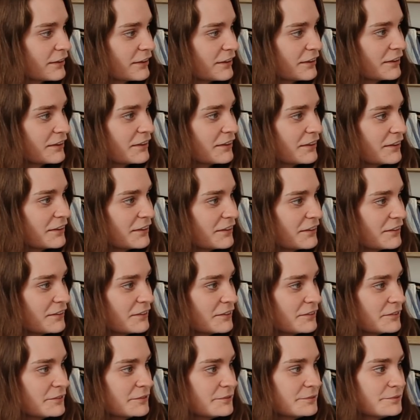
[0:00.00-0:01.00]

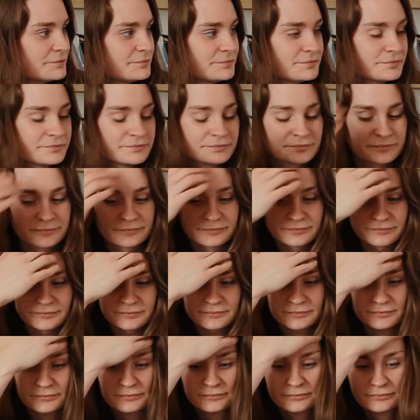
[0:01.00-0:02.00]

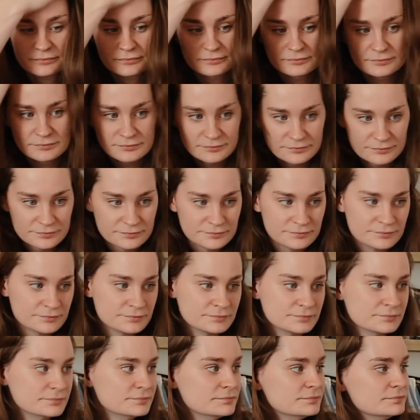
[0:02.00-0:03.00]

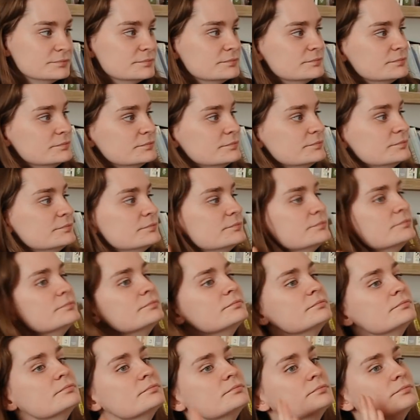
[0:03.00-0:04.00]

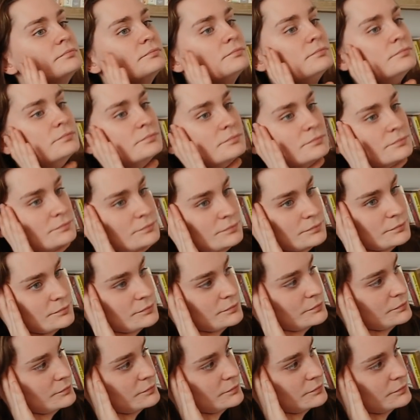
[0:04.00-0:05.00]

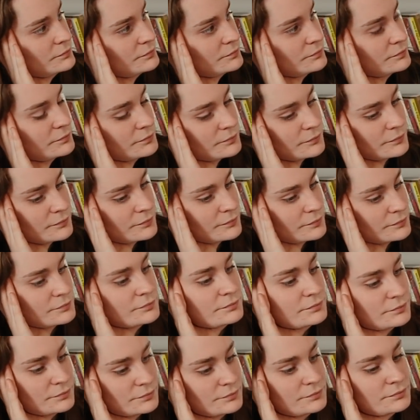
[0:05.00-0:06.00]

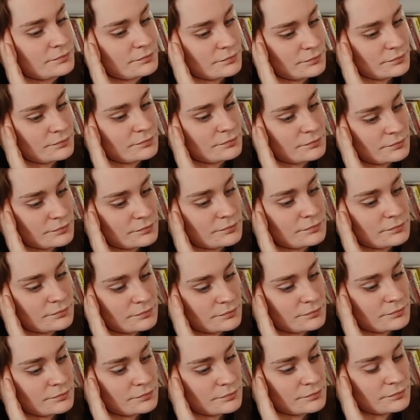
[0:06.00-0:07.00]
The person shown says nothing.